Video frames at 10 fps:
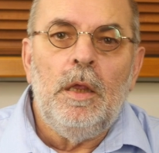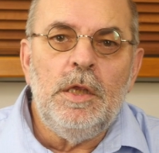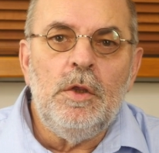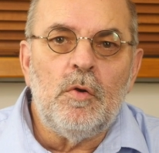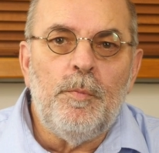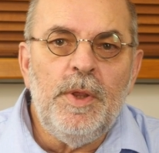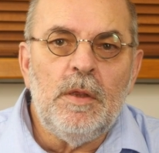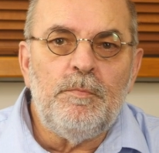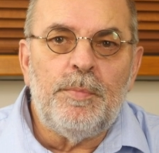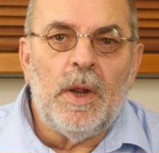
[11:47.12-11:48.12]
The
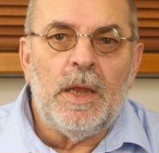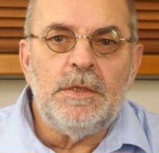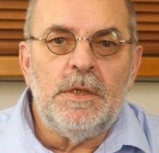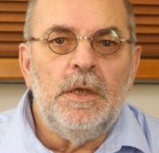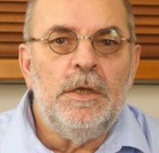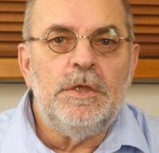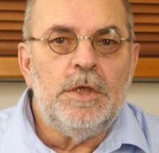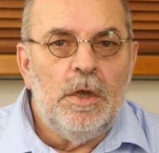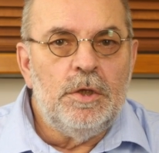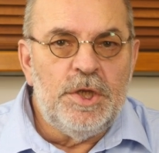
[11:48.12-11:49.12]
European price
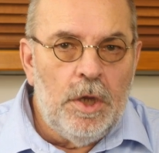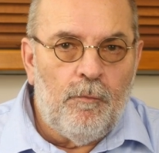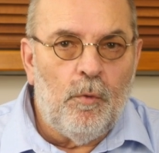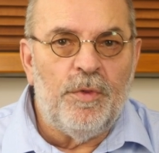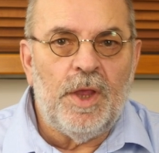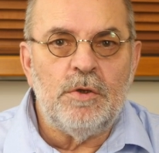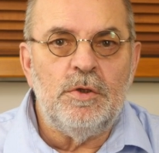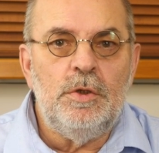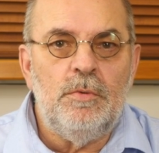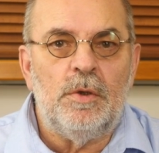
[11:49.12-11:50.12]
is
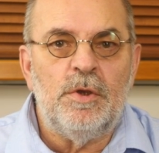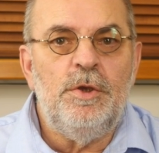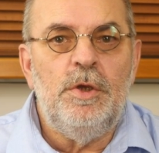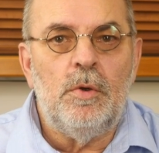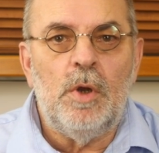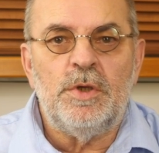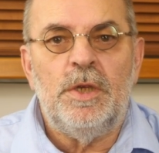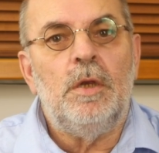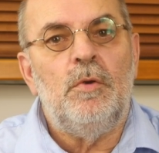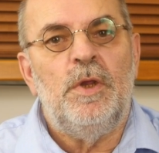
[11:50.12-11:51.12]
€4,200
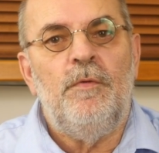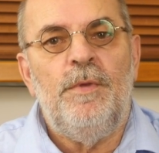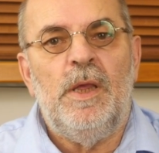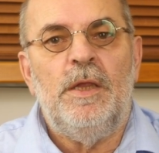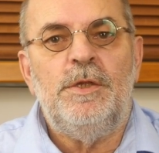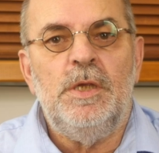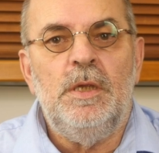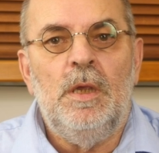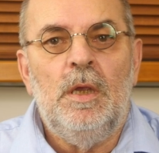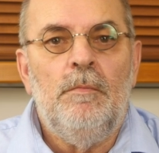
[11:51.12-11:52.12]
including
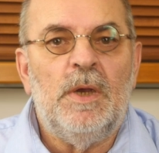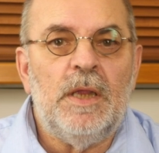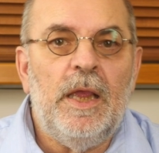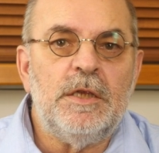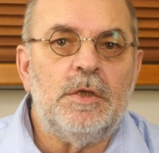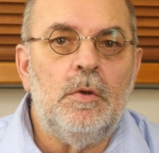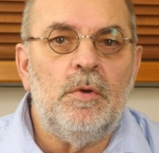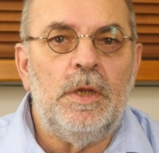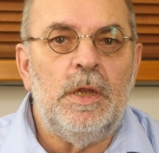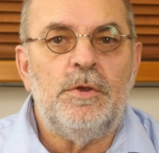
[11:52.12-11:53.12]
VAT, but
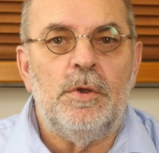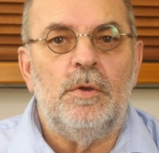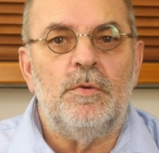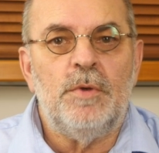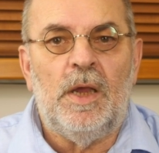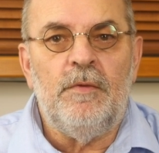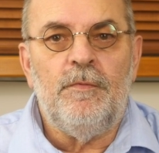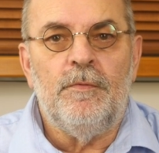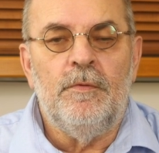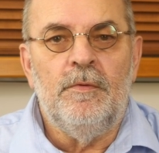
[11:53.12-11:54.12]
excluding internal
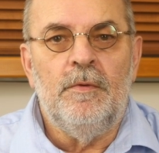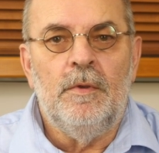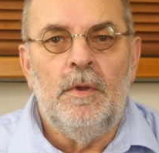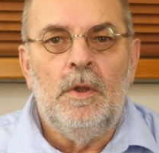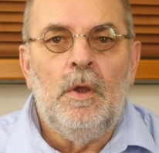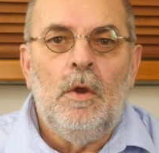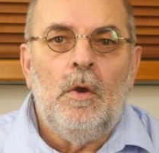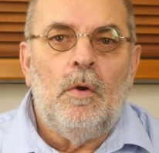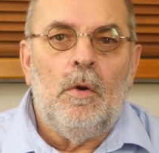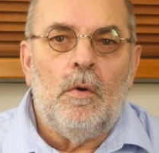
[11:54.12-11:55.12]
drive.
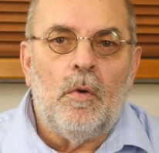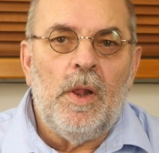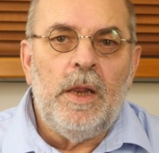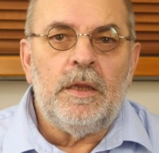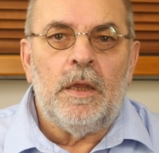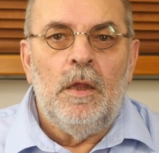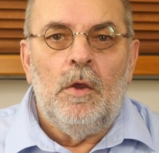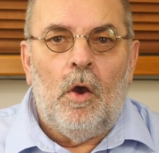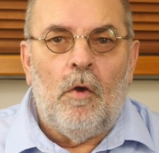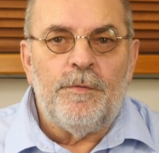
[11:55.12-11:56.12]
Auralic
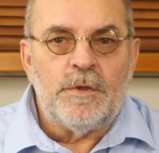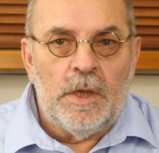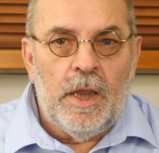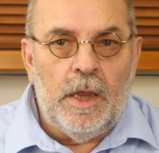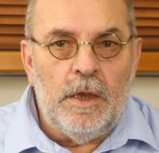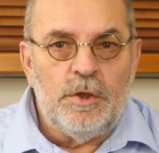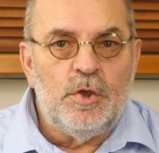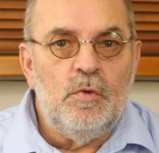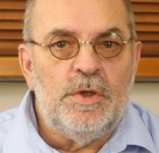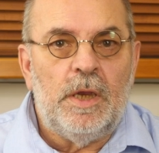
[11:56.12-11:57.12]
offers a
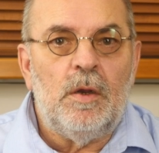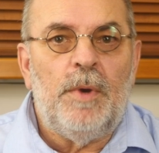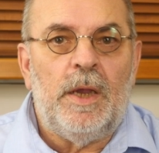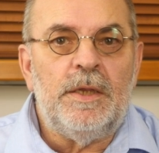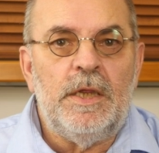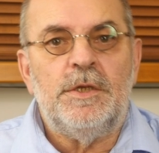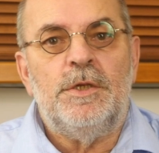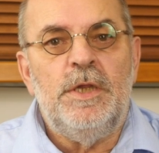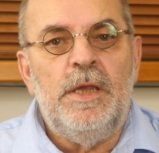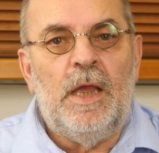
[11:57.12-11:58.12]
2TB
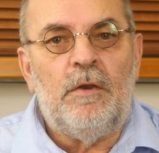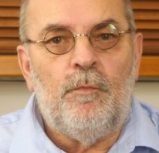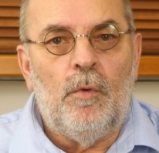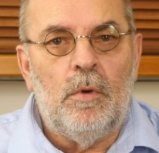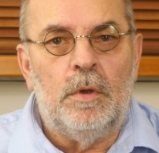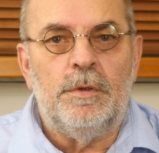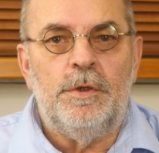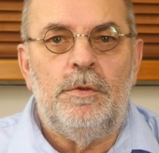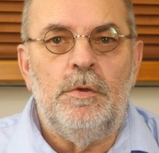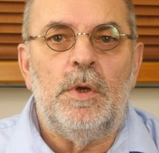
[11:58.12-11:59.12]
SSD at
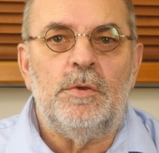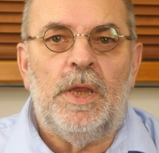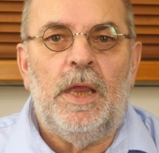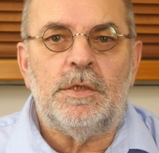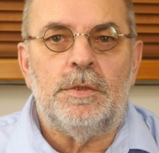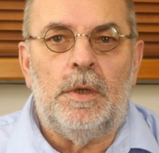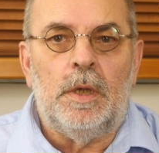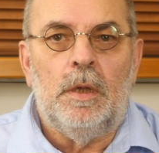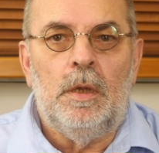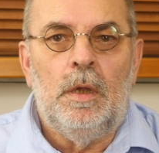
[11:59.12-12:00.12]
€400
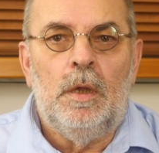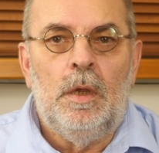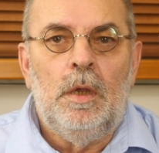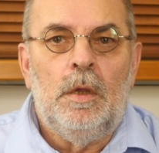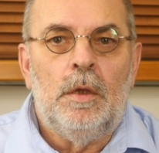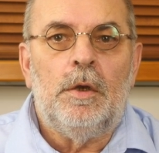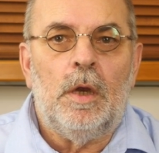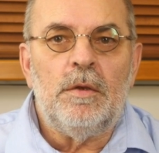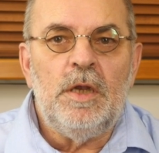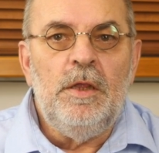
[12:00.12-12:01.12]
extra.
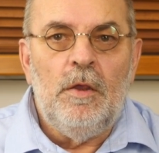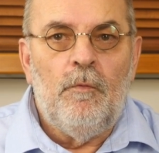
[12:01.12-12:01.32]
Currently